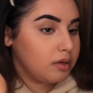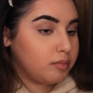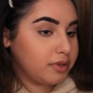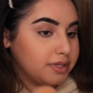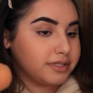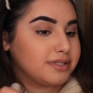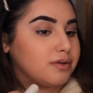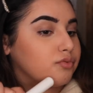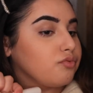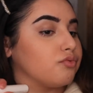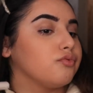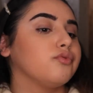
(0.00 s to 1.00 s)
But this is a
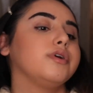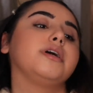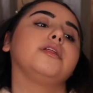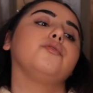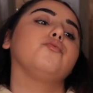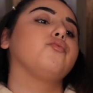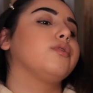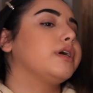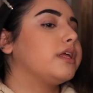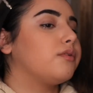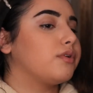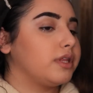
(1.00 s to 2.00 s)
really,
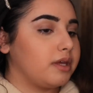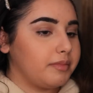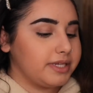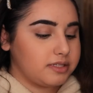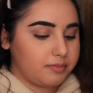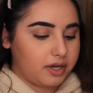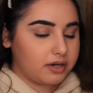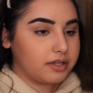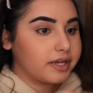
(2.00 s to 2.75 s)
really, really amazing powder.